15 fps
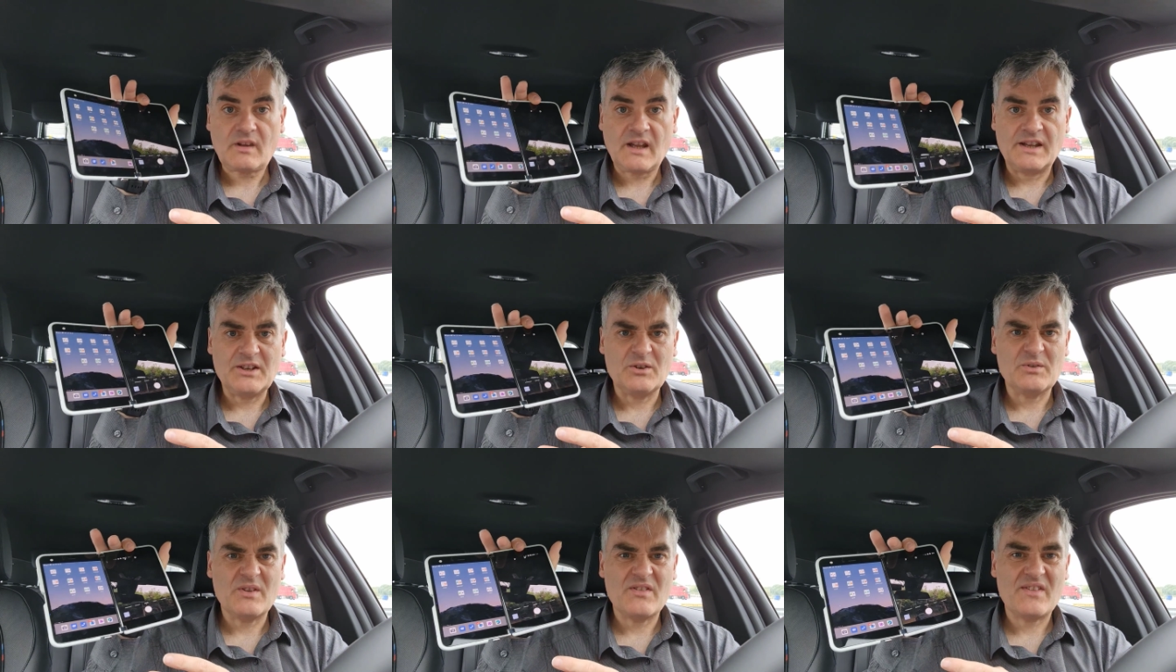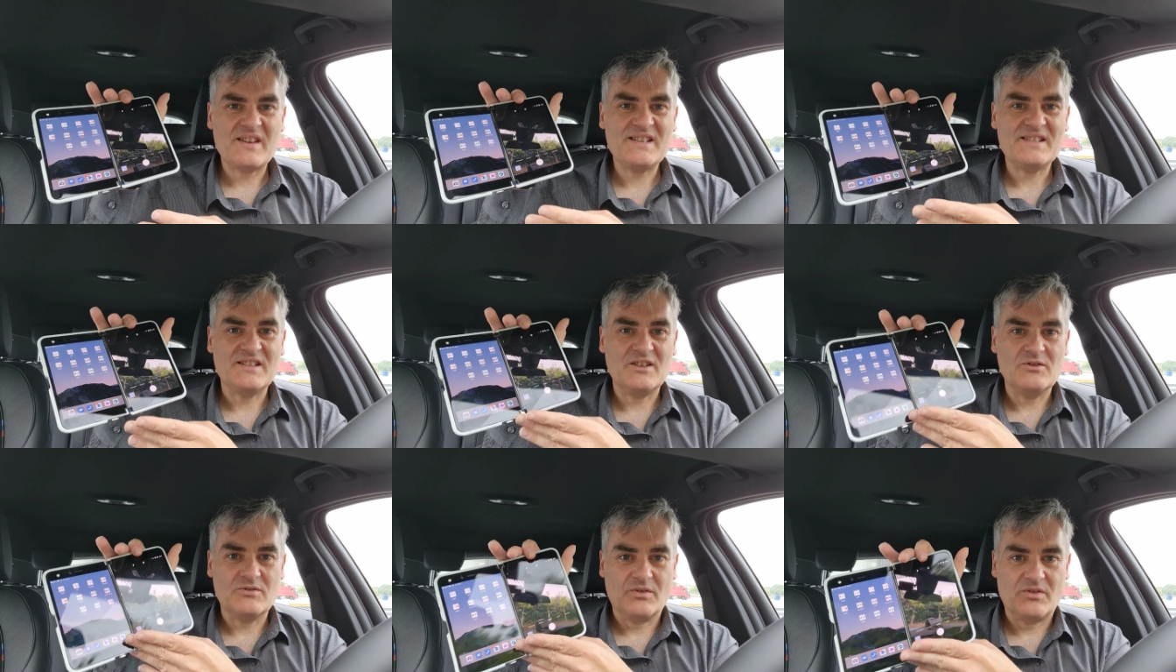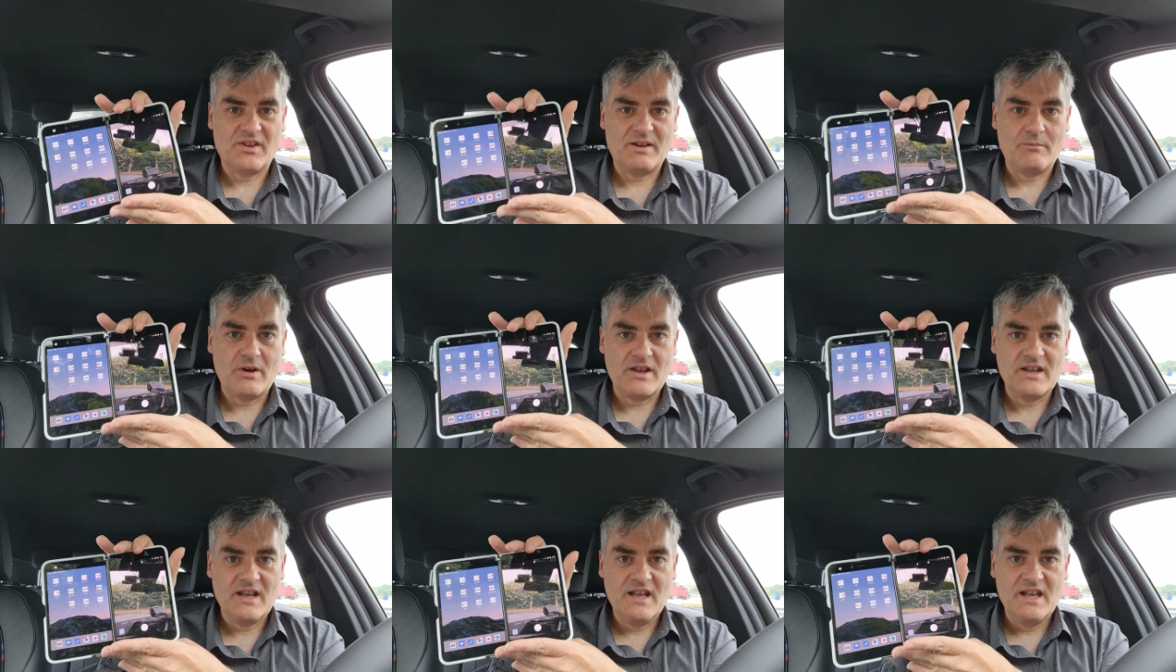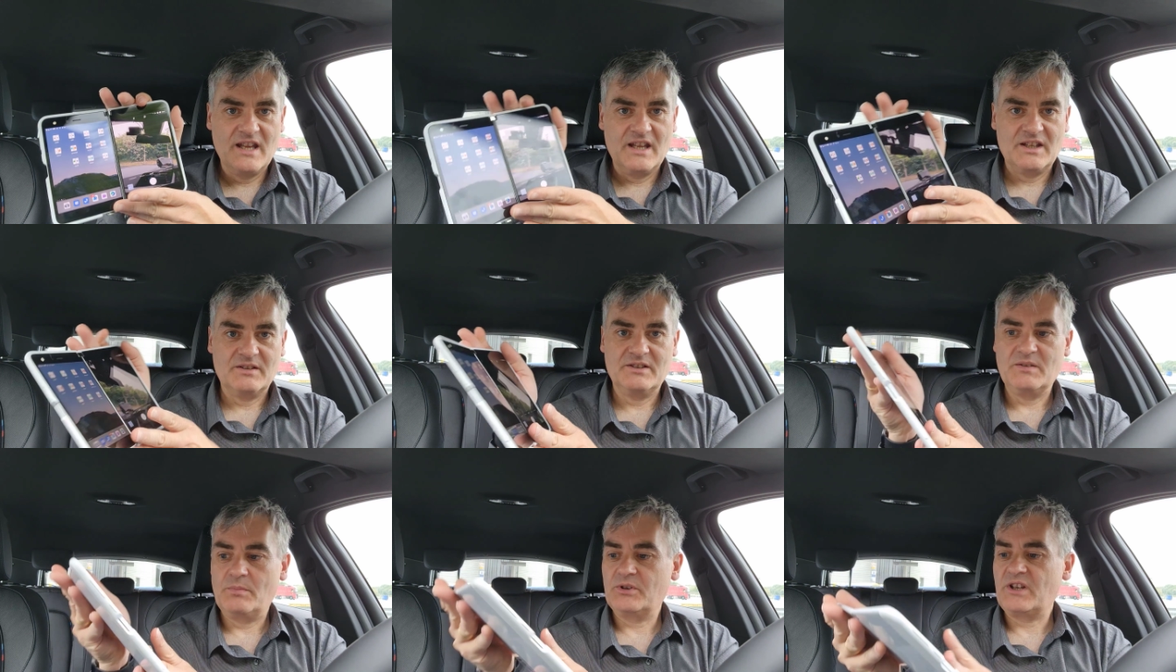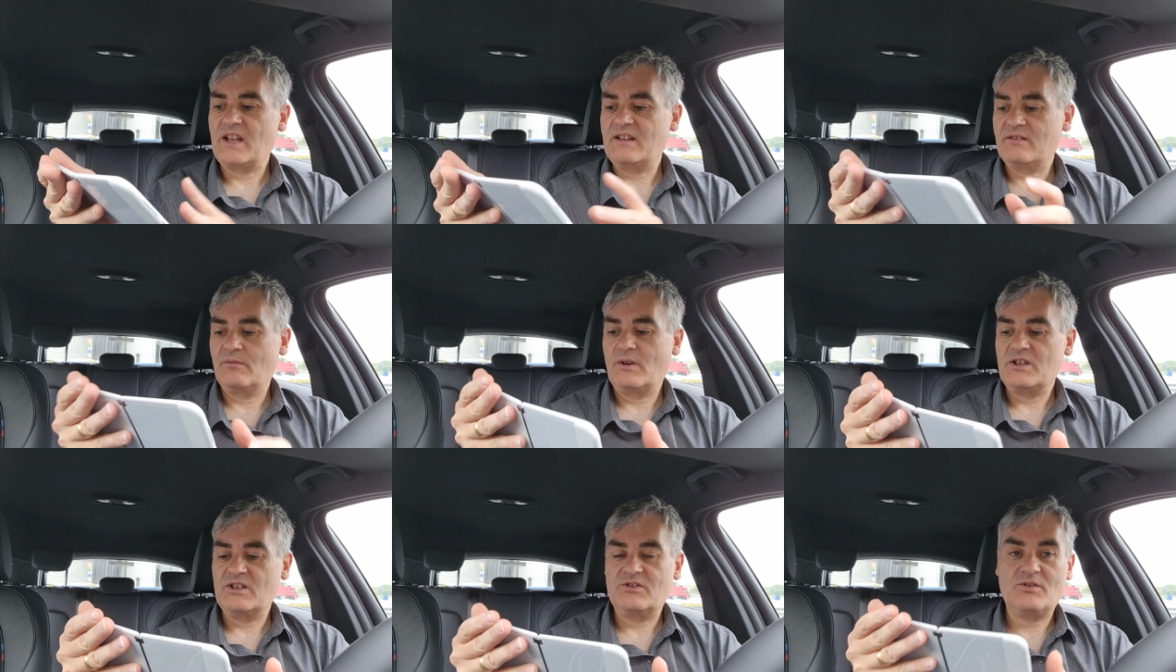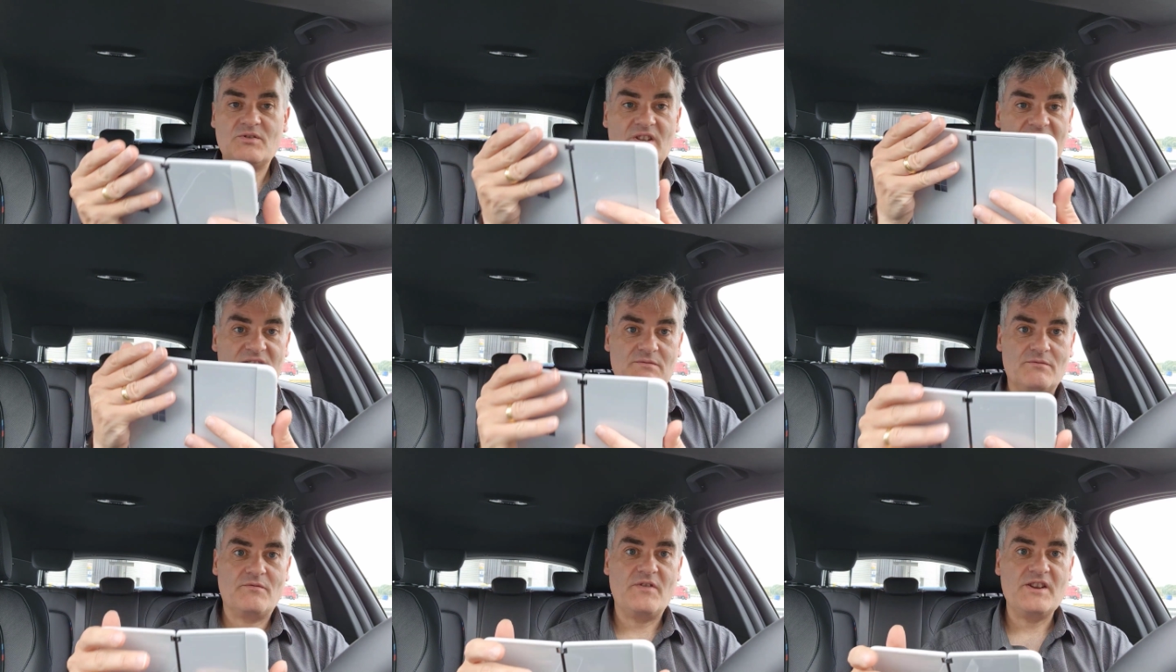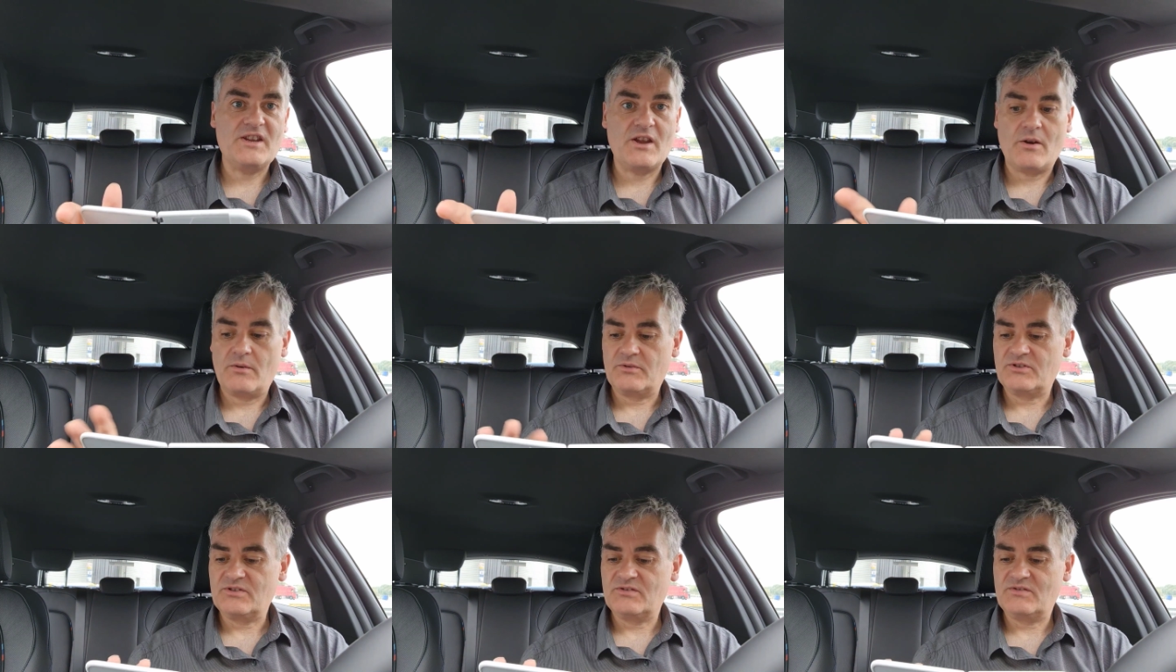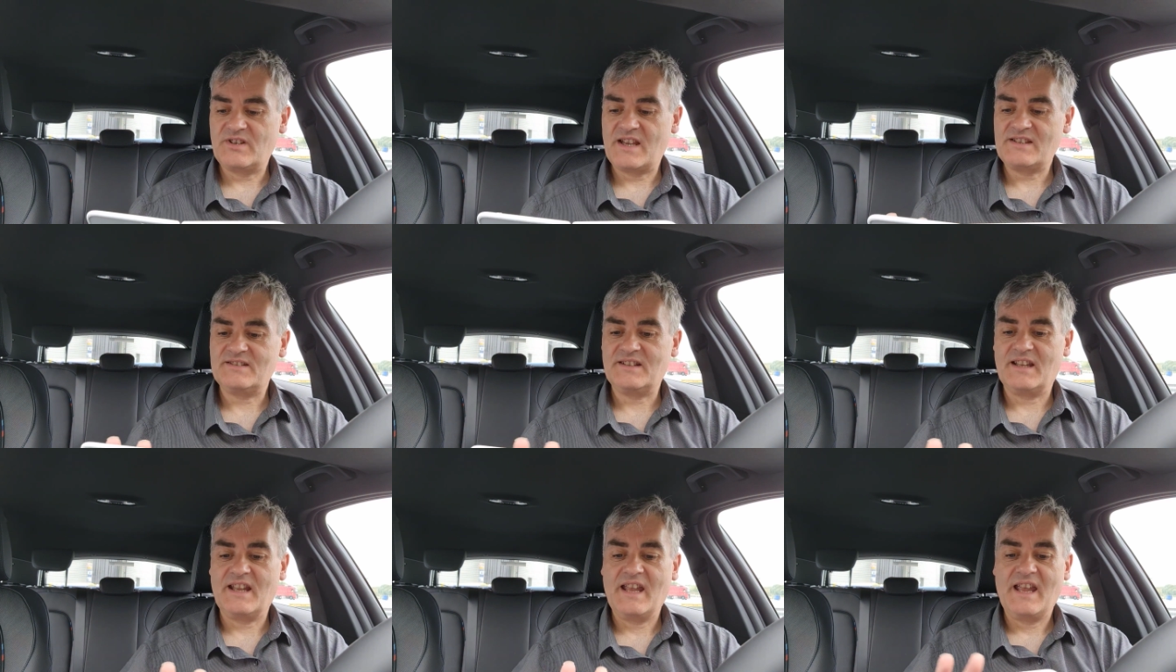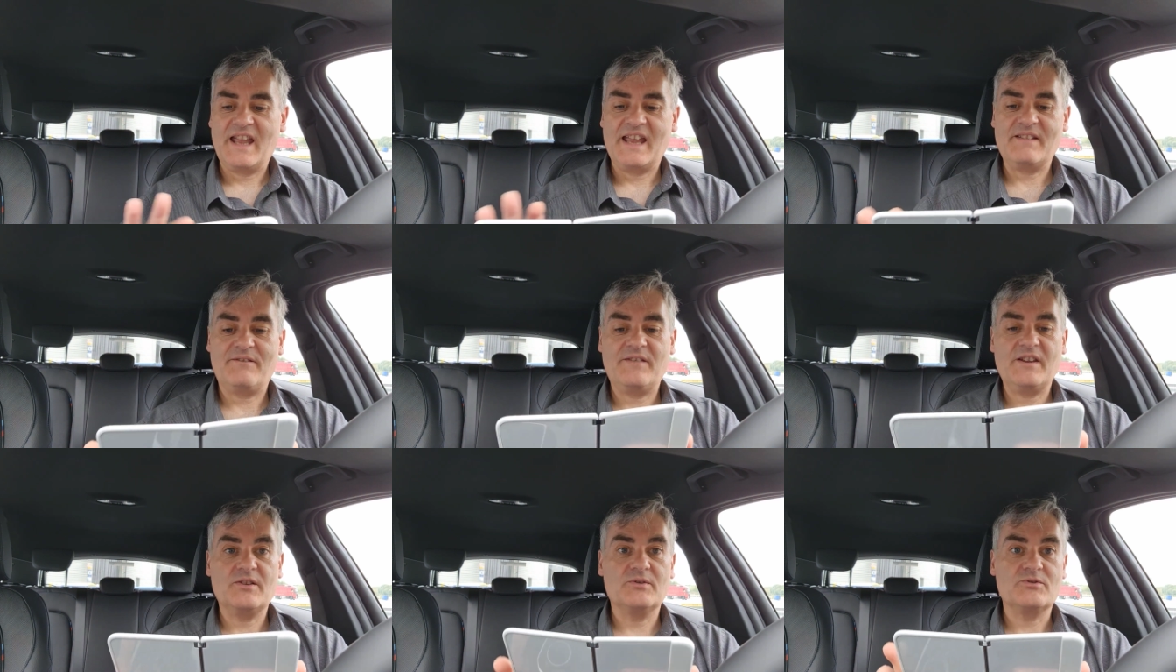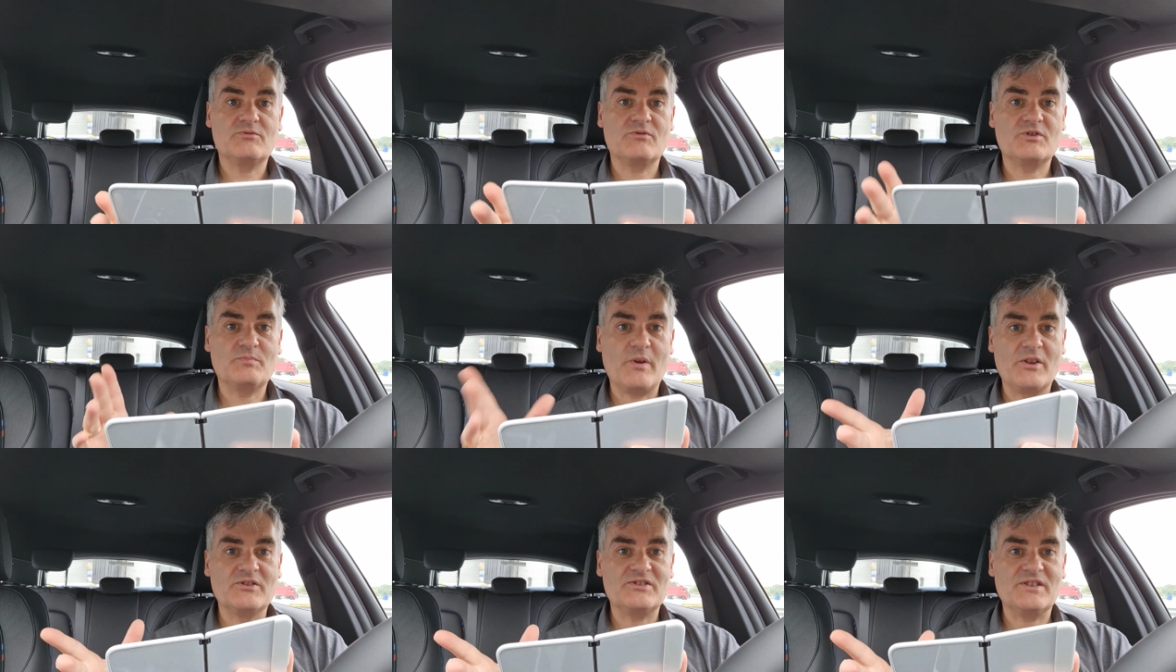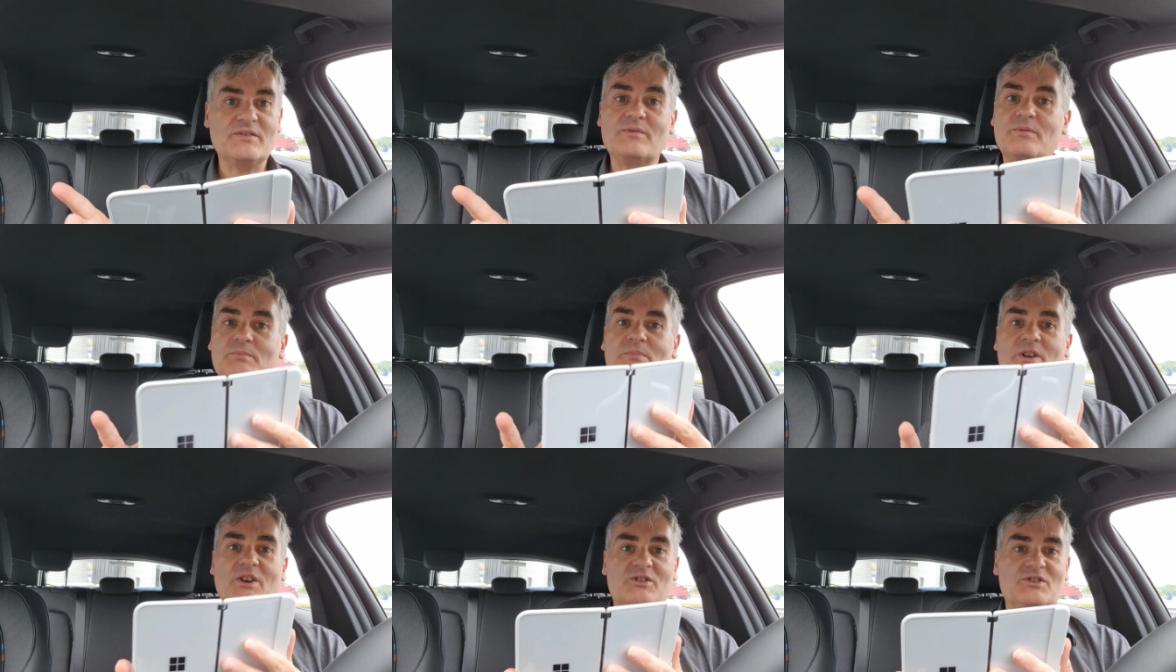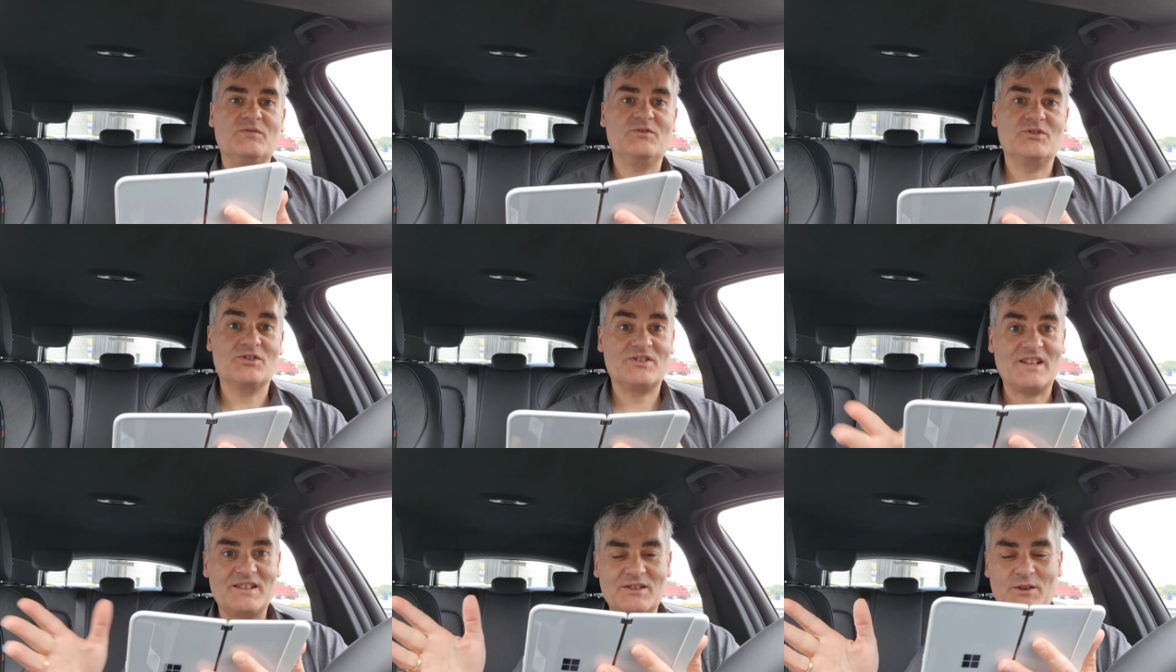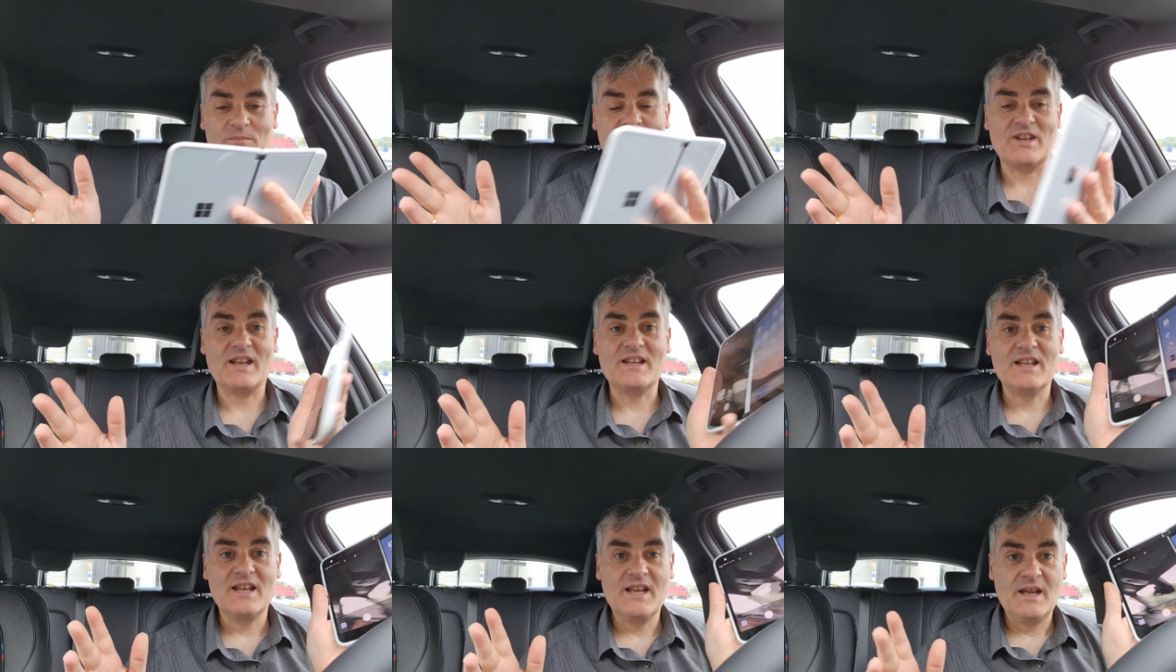I don't know, this is the usual thing where when you put it in, when you do these videos and test it, it feels responsive because you've just had the update.